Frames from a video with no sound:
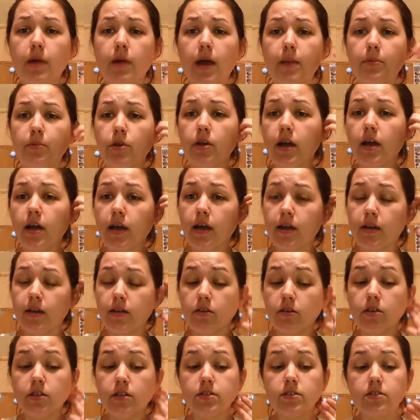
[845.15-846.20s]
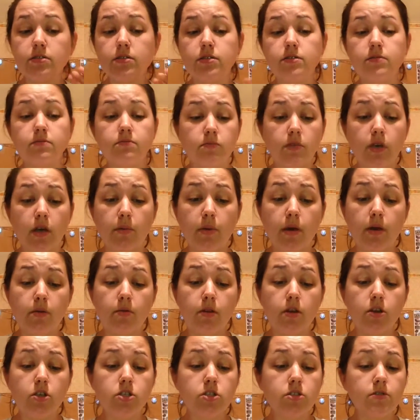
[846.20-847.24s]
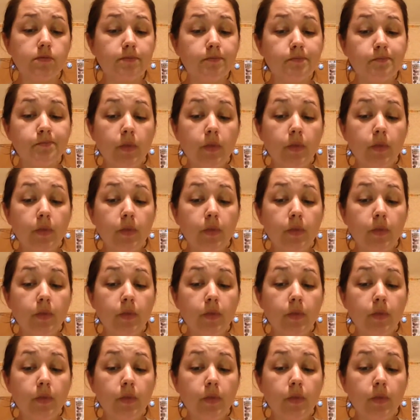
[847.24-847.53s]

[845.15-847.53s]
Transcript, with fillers: apricot kind of looks on my blush.